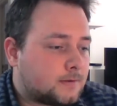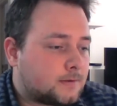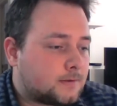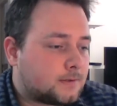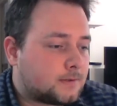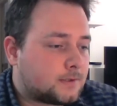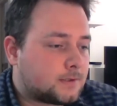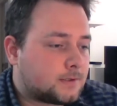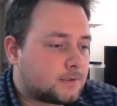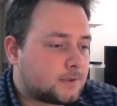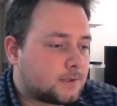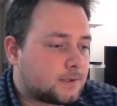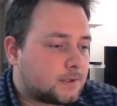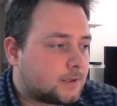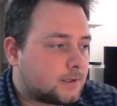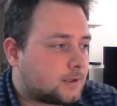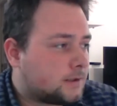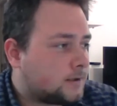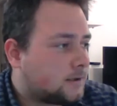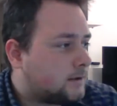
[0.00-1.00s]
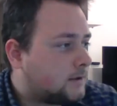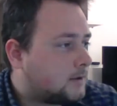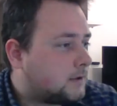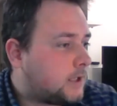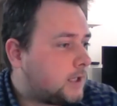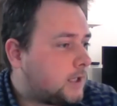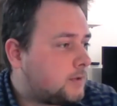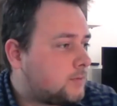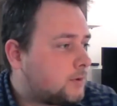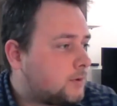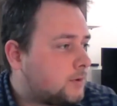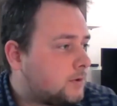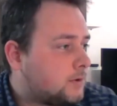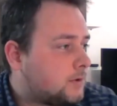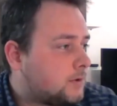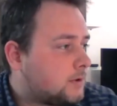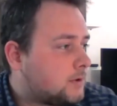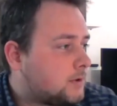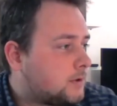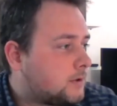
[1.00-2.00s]
there's like a
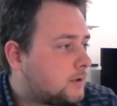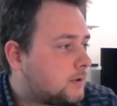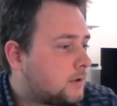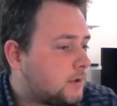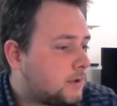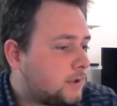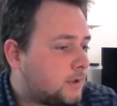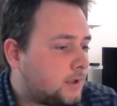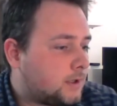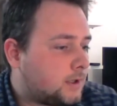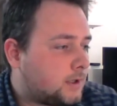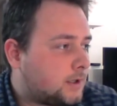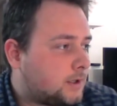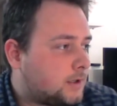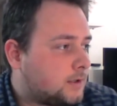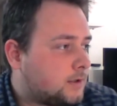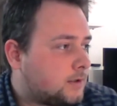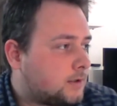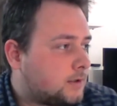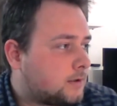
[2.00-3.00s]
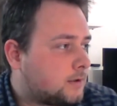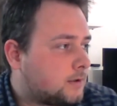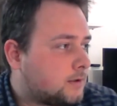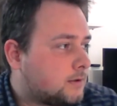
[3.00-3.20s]
table and